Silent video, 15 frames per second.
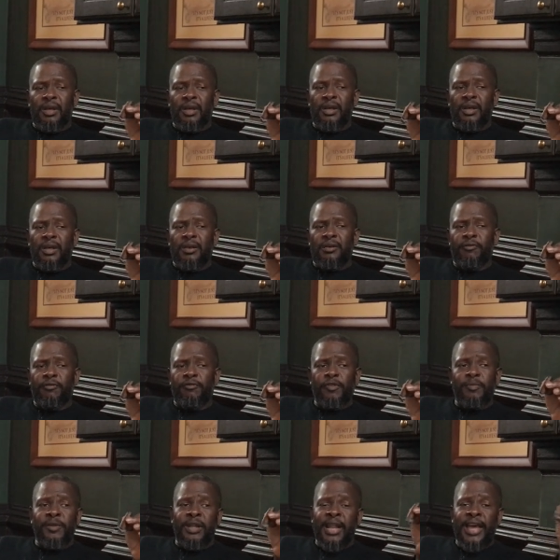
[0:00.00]
uh,
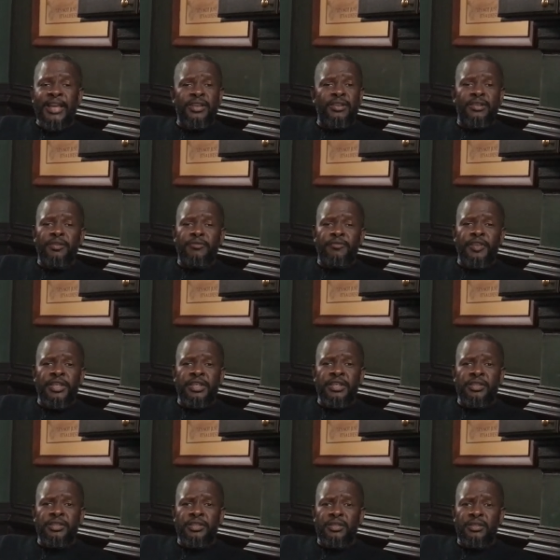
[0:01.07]
from light to
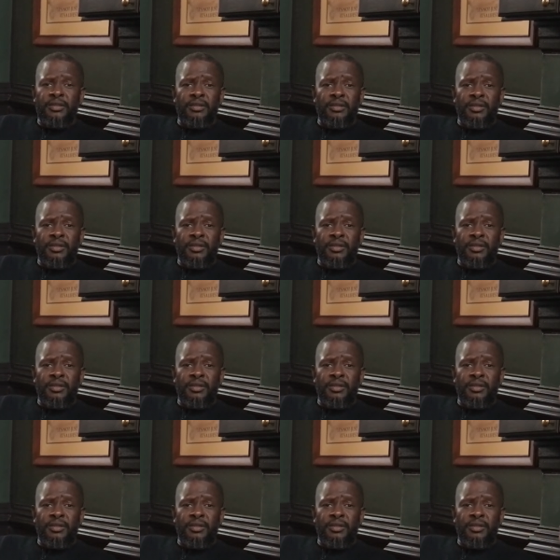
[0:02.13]
finish,